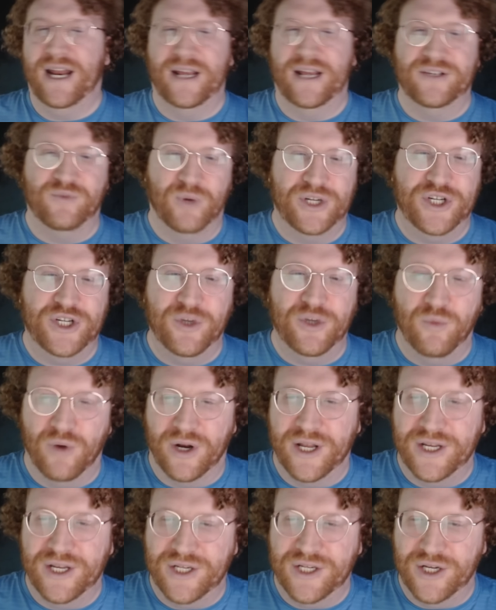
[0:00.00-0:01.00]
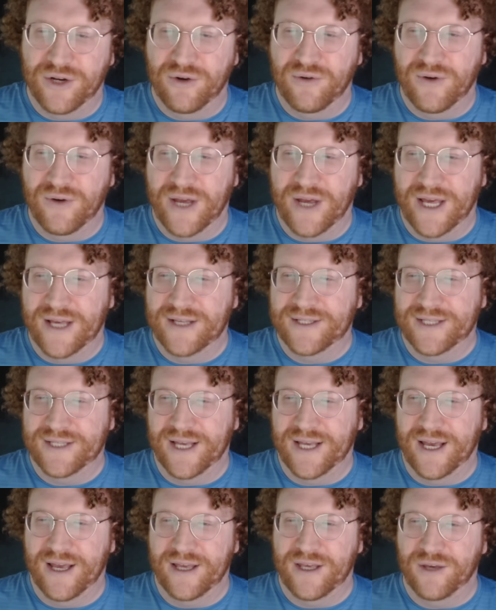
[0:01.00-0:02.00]
is what you want to do is
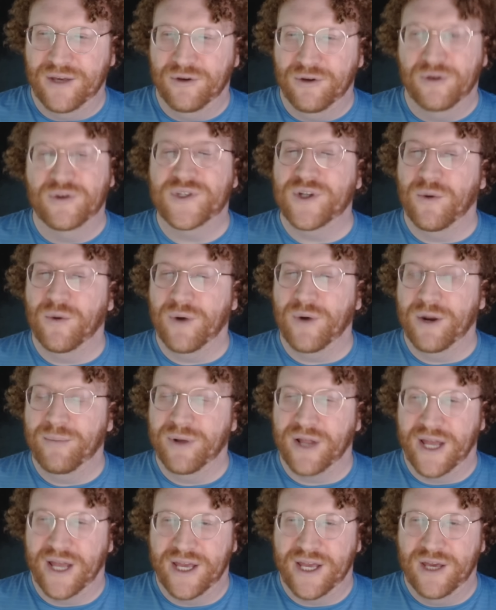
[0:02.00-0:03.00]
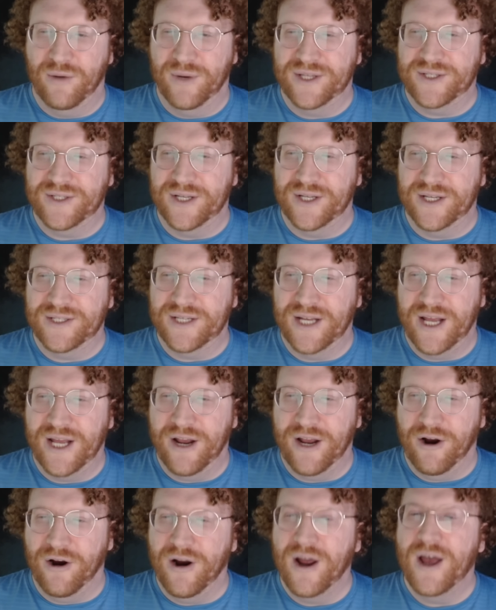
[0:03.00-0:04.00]
you still want to put like US citizen
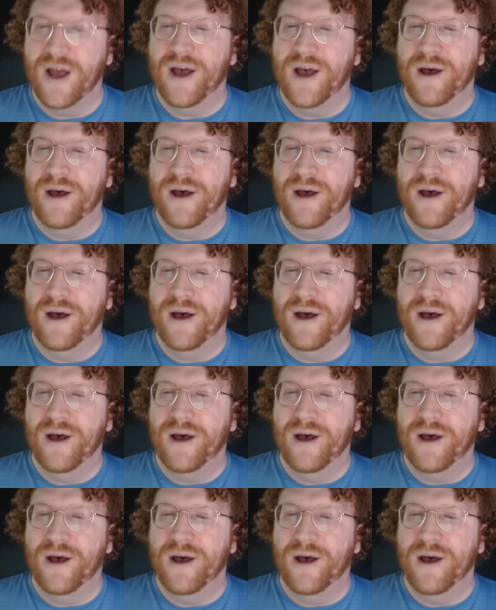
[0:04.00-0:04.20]
here,